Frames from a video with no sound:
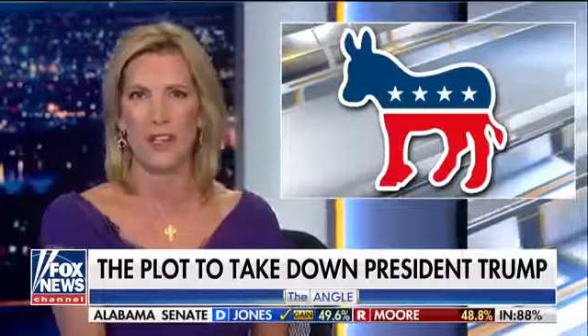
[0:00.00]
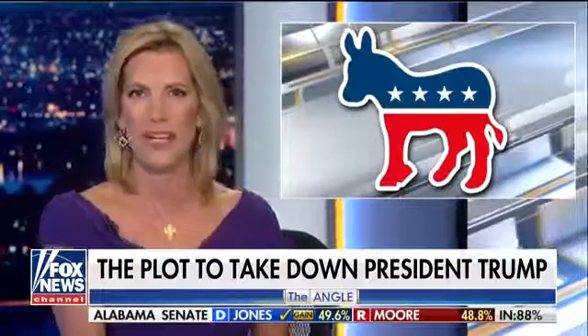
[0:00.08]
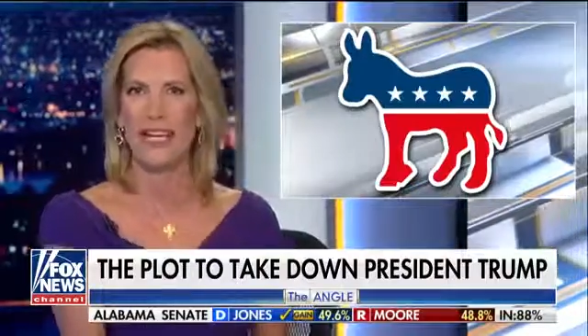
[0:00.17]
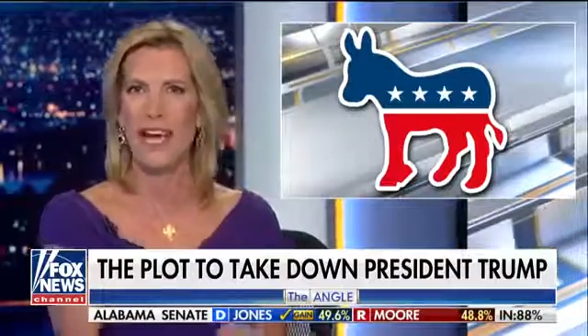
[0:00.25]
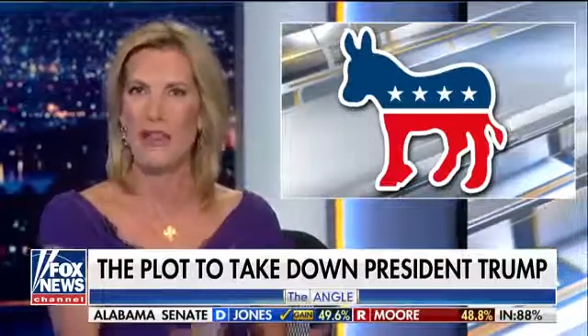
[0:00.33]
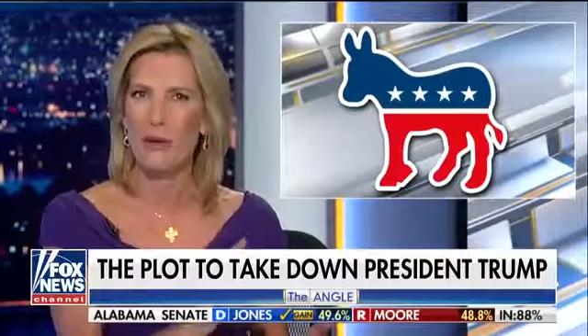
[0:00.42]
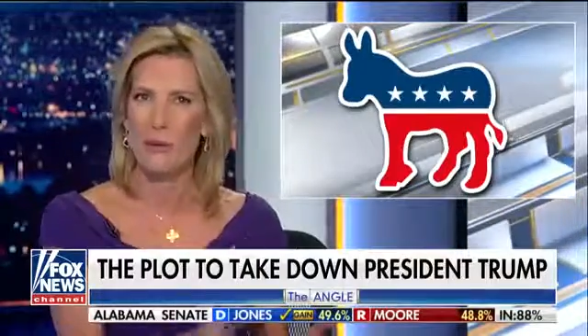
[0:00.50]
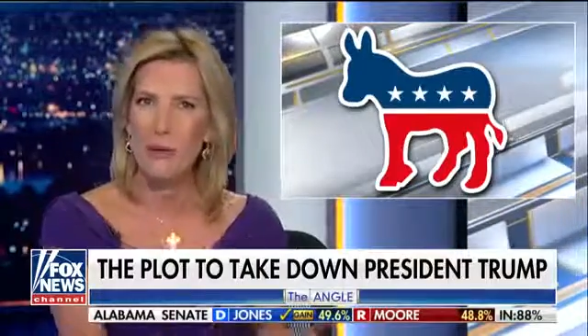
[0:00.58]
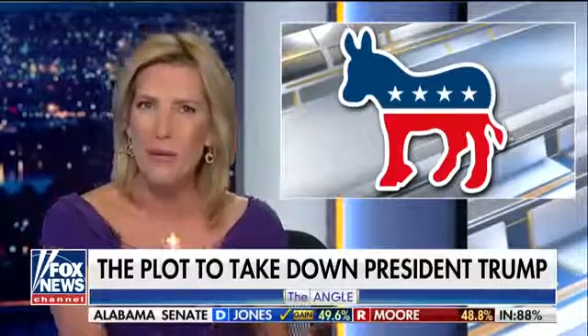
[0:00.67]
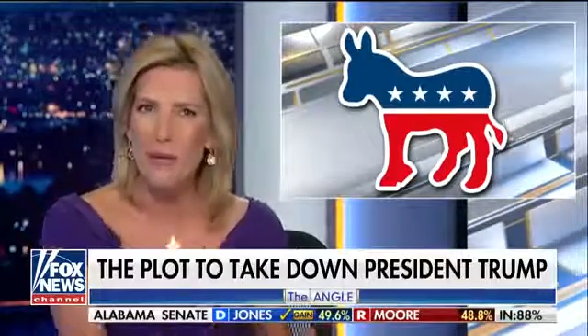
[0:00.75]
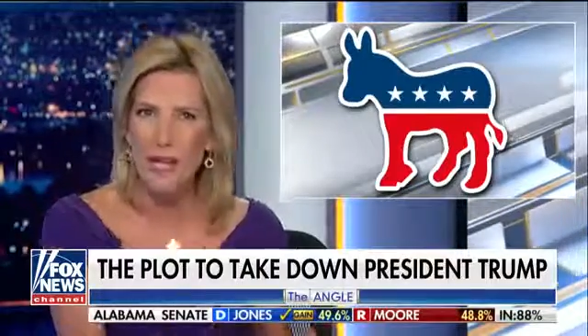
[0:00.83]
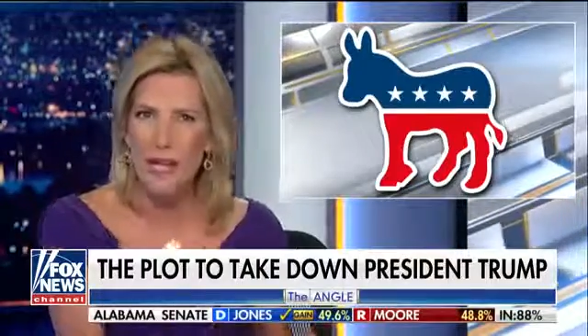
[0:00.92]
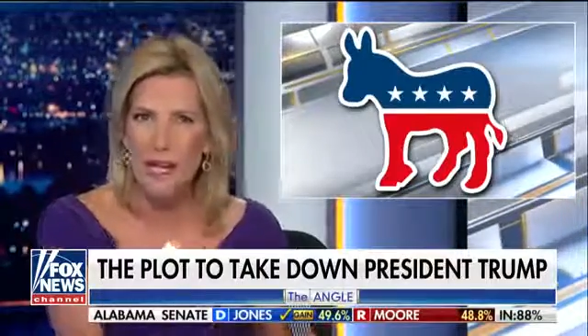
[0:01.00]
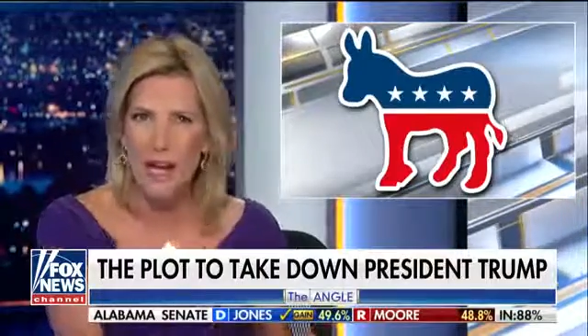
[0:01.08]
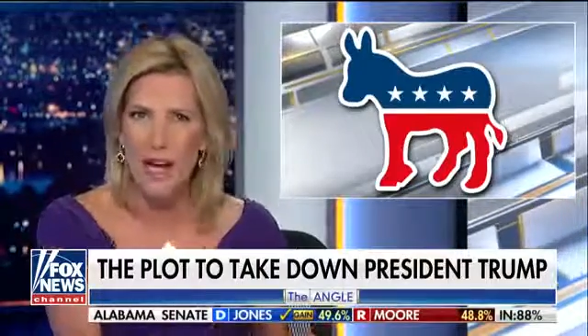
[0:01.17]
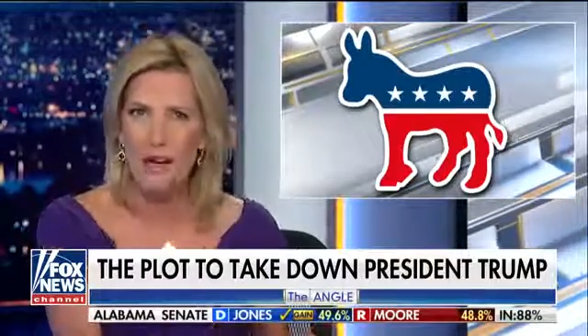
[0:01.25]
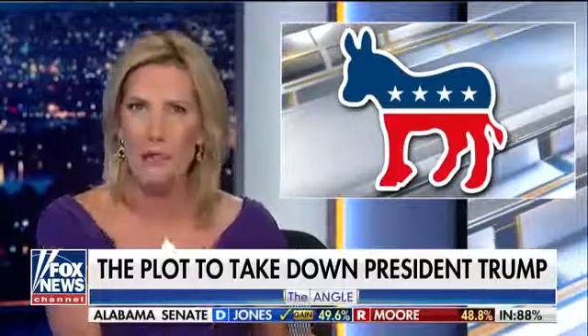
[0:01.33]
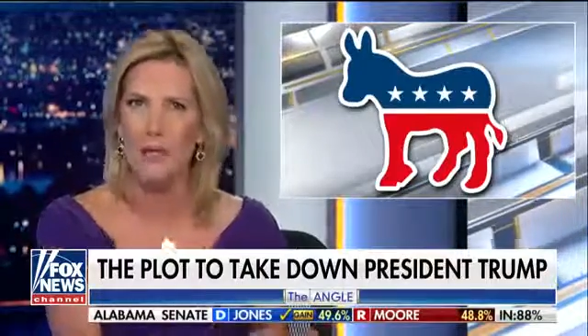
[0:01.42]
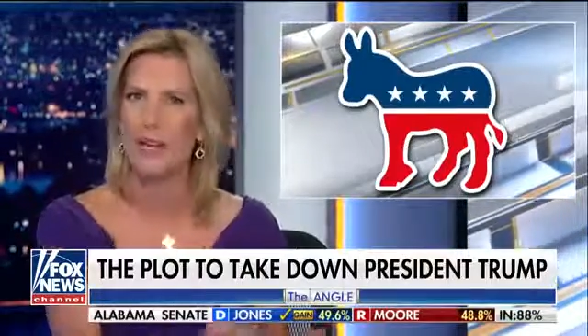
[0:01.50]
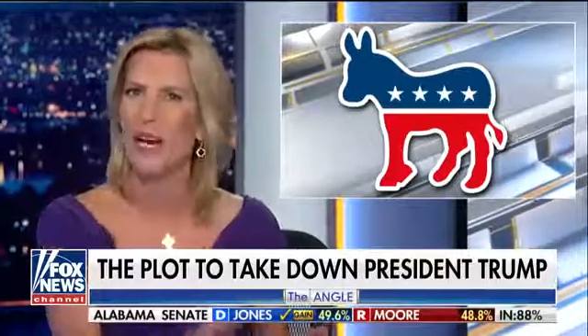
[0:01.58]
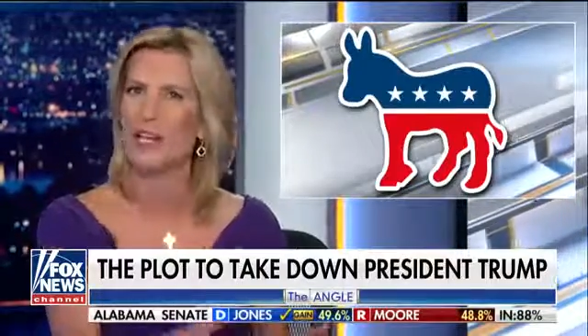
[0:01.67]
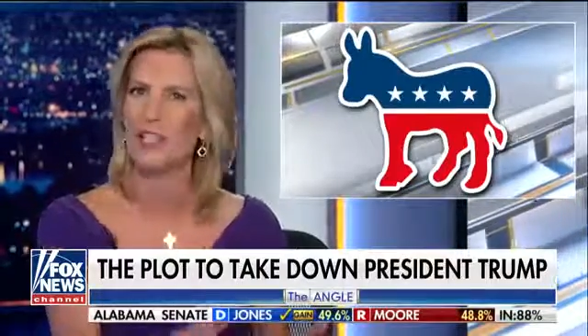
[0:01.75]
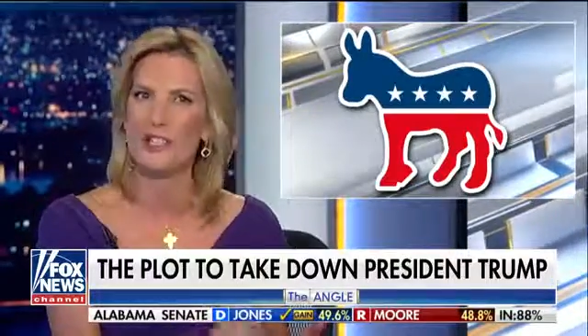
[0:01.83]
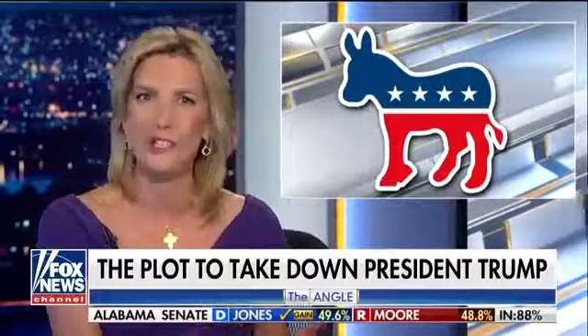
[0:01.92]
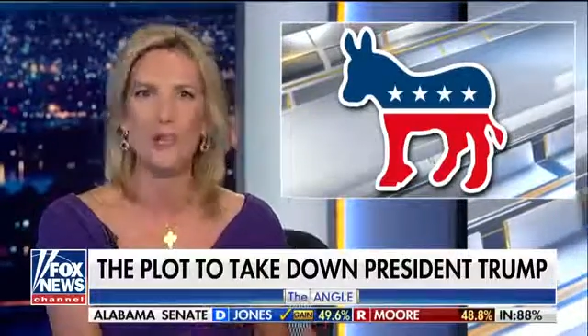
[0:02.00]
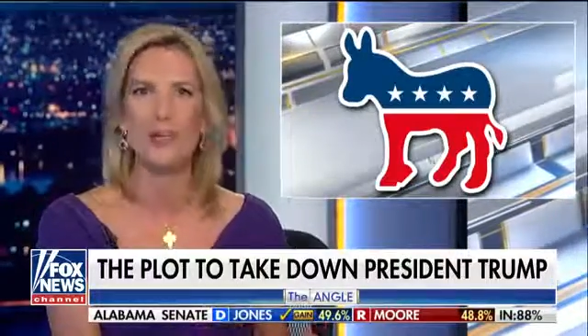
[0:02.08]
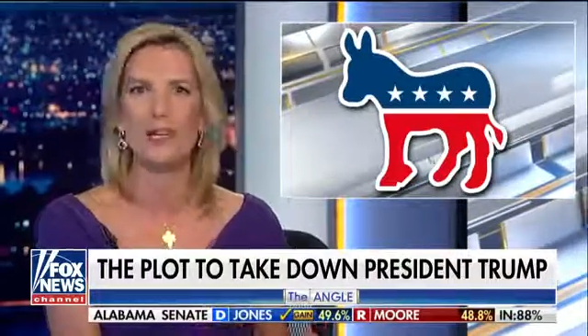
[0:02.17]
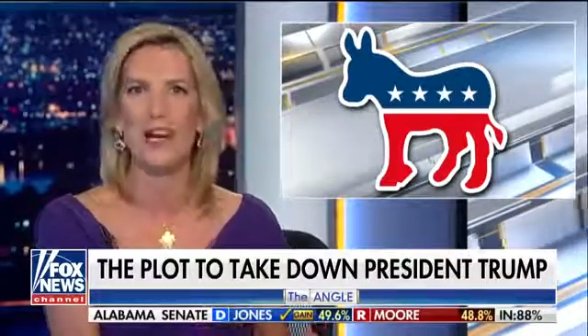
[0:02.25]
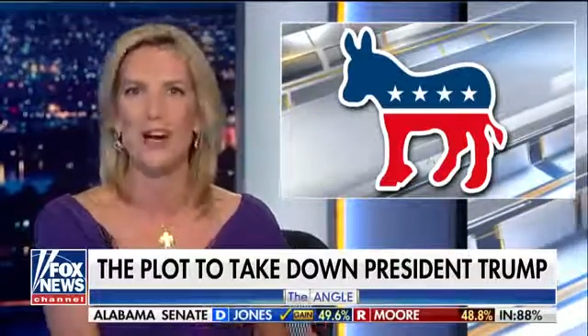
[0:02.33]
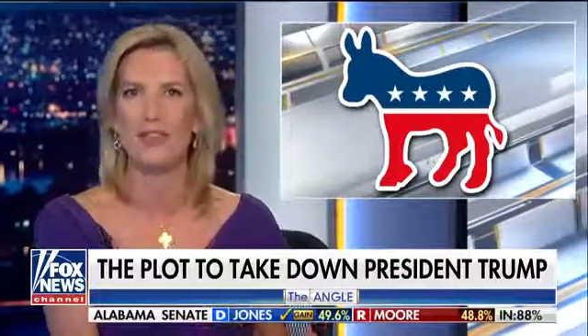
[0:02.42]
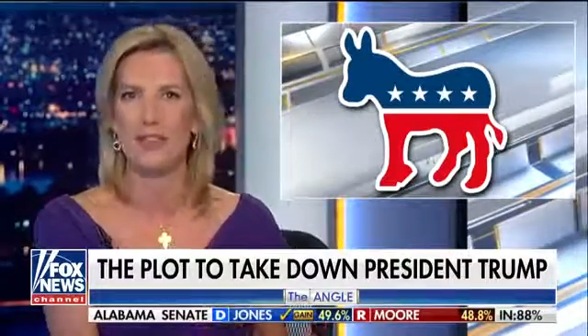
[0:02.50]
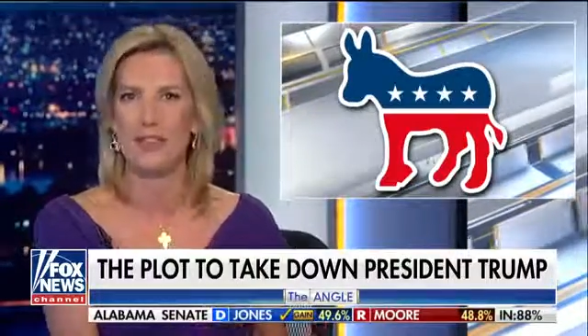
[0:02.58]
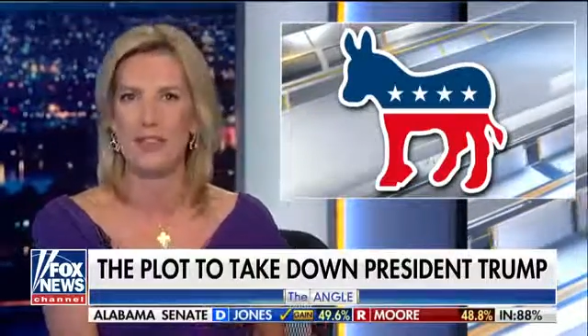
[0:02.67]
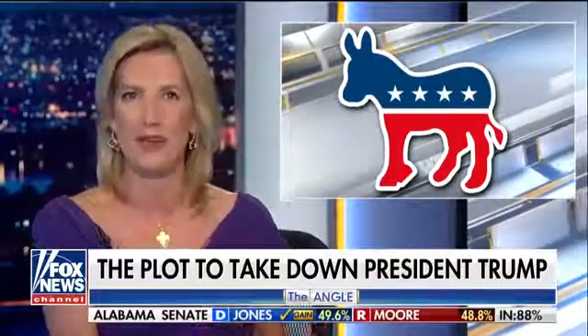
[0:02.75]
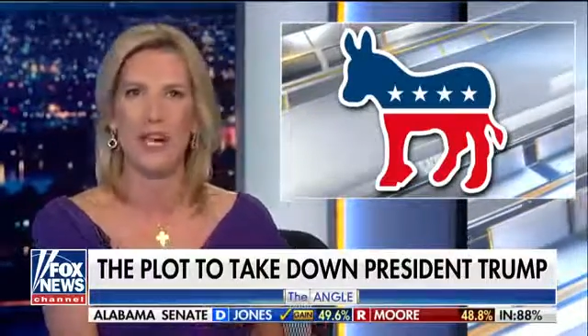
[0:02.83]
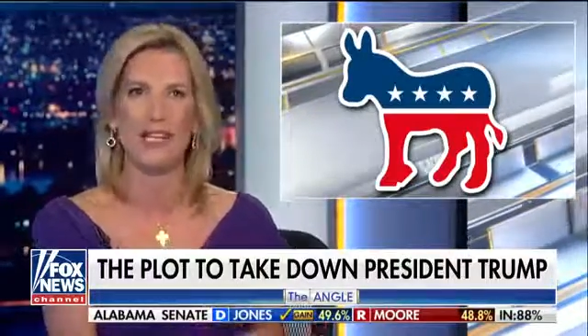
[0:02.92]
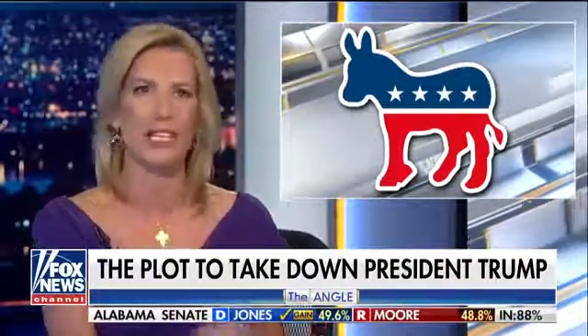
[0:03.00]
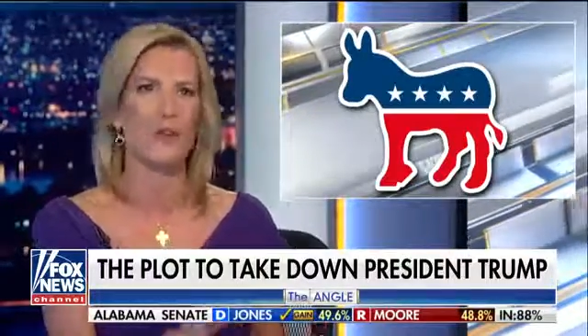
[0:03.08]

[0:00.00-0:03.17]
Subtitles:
You got the booming economy. You got consumer confidence rising.